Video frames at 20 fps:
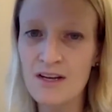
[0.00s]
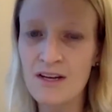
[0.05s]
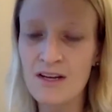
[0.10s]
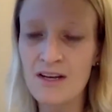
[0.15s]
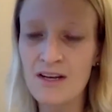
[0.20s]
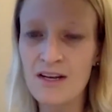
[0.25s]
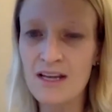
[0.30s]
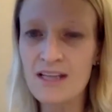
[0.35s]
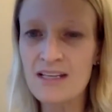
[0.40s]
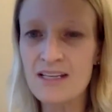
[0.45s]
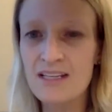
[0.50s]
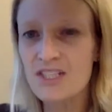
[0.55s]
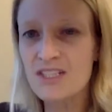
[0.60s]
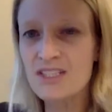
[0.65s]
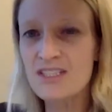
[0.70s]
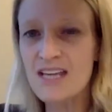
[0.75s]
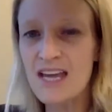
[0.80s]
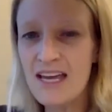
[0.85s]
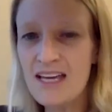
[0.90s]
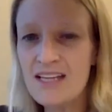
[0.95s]
it
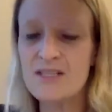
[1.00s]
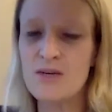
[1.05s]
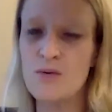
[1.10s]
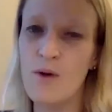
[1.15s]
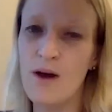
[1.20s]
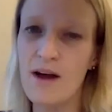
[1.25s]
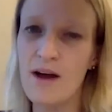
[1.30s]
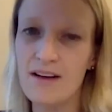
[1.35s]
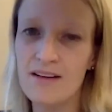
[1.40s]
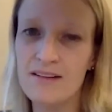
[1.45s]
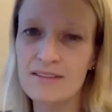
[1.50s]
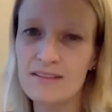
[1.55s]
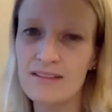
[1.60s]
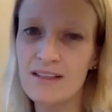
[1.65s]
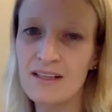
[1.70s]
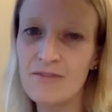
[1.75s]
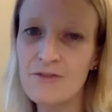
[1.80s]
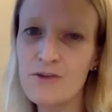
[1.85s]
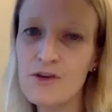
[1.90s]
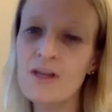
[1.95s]
just takes a while.
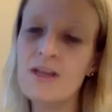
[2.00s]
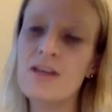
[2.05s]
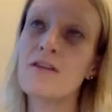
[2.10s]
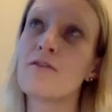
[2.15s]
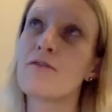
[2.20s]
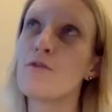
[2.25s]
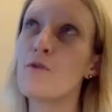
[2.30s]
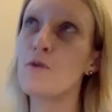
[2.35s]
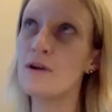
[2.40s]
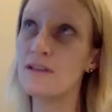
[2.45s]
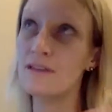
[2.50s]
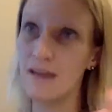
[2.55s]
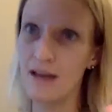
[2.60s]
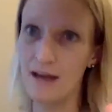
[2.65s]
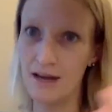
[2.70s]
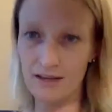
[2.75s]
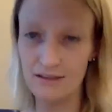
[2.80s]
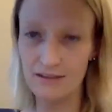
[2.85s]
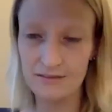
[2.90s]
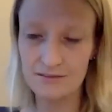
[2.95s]
And if you can avoid
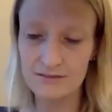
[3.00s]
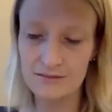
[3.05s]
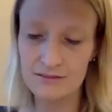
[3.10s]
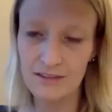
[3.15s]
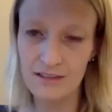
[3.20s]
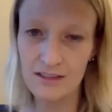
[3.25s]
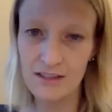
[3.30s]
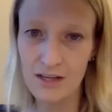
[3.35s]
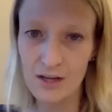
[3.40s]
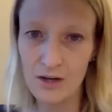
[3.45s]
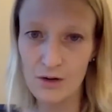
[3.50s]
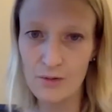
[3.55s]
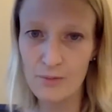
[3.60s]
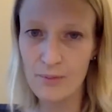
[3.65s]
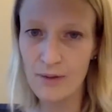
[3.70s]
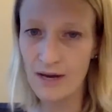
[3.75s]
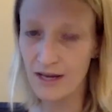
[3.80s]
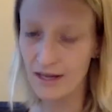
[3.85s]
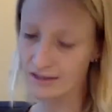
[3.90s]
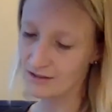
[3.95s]
that, you know,
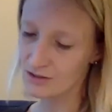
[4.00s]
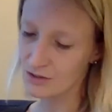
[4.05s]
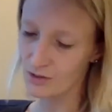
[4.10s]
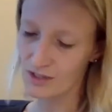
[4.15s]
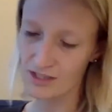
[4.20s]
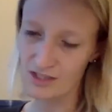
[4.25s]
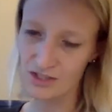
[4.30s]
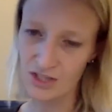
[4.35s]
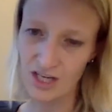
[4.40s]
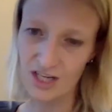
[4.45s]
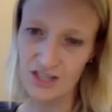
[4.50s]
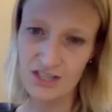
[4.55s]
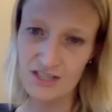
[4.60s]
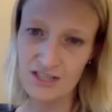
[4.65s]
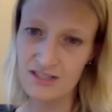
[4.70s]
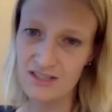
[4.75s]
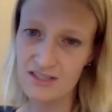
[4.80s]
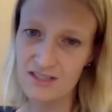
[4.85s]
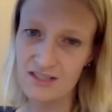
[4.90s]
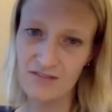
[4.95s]
by doing
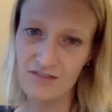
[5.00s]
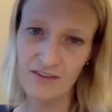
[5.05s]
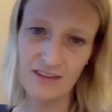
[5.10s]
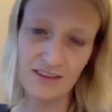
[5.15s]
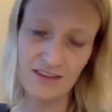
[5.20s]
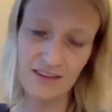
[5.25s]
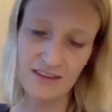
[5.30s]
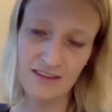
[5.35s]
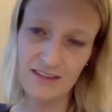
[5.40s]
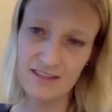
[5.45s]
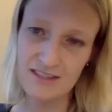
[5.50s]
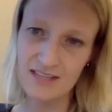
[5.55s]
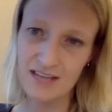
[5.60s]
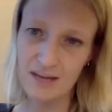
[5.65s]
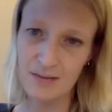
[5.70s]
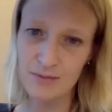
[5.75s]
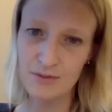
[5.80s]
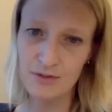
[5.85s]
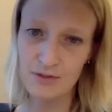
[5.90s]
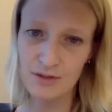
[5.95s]
injections and stuff, I think that's
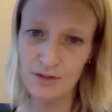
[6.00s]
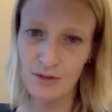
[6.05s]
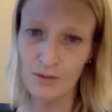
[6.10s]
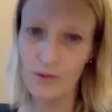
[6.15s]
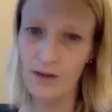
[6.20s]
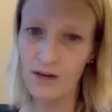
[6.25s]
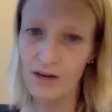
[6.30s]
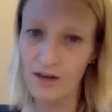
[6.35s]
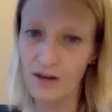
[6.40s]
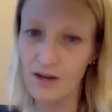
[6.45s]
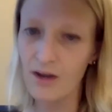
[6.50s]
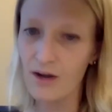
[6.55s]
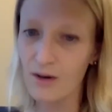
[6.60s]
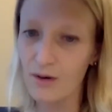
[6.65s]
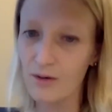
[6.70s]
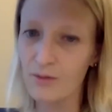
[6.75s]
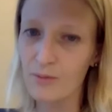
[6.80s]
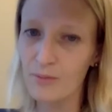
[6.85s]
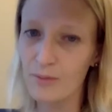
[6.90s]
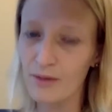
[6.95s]
absolutely the way to go.
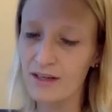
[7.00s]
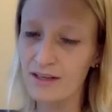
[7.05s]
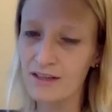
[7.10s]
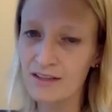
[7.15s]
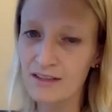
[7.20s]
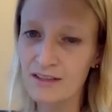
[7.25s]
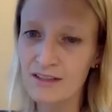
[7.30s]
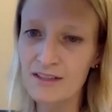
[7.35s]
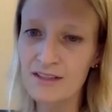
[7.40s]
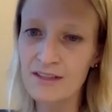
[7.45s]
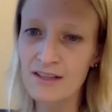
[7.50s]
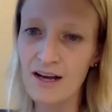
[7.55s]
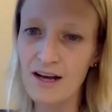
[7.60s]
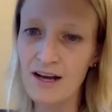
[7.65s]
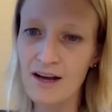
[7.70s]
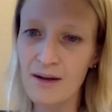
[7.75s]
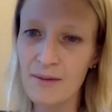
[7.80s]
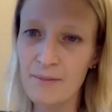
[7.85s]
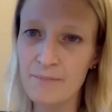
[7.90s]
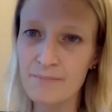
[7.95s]
But,
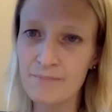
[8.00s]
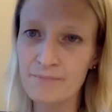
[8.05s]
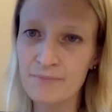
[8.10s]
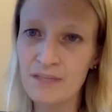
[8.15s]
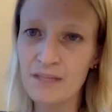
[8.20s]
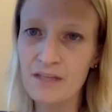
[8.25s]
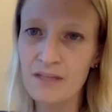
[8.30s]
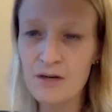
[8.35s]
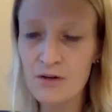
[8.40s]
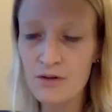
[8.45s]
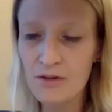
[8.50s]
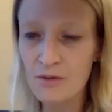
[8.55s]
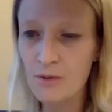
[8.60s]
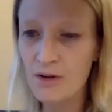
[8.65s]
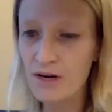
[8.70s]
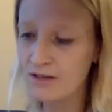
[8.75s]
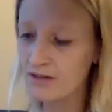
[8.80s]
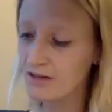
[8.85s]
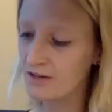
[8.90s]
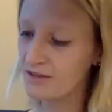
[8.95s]
you know, the
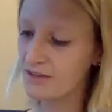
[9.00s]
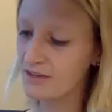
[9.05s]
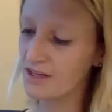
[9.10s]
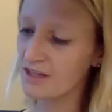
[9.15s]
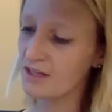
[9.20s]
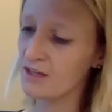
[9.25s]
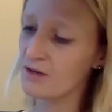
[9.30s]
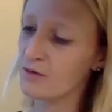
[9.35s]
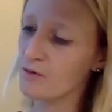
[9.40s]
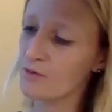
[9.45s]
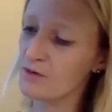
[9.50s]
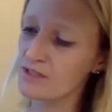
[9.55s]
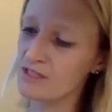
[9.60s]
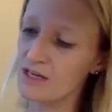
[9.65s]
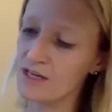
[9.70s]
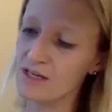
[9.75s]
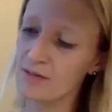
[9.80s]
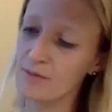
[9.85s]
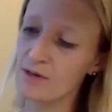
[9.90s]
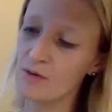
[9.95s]
one other thing you were
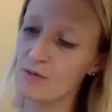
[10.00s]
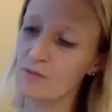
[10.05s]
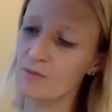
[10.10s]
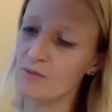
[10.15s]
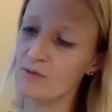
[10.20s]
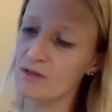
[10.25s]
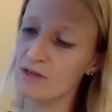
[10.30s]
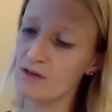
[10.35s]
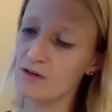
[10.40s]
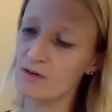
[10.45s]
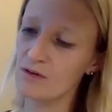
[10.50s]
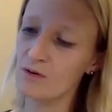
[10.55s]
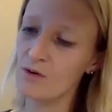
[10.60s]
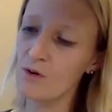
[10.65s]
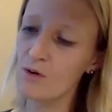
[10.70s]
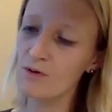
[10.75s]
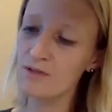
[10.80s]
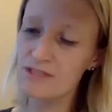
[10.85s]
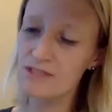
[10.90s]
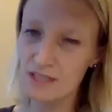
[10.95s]
talking about, you know, the
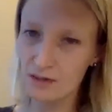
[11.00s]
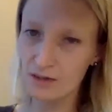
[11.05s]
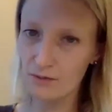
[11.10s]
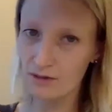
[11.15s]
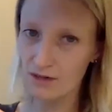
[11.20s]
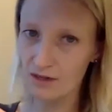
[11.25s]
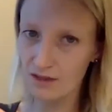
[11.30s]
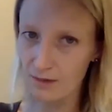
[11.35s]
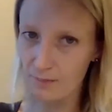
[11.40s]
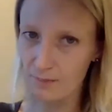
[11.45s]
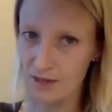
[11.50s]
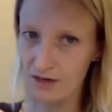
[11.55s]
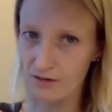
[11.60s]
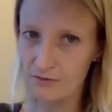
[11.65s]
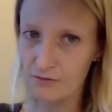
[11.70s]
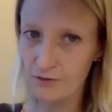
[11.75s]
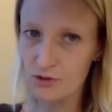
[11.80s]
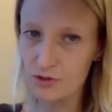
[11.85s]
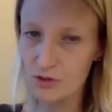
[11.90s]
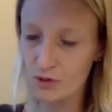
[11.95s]
goal is to get rid of that
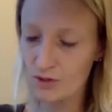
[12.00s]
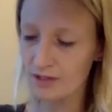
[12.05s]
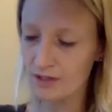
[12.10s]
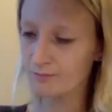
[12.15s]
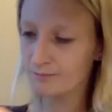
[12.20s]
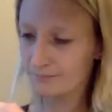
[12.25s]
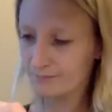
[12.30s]
painful joint.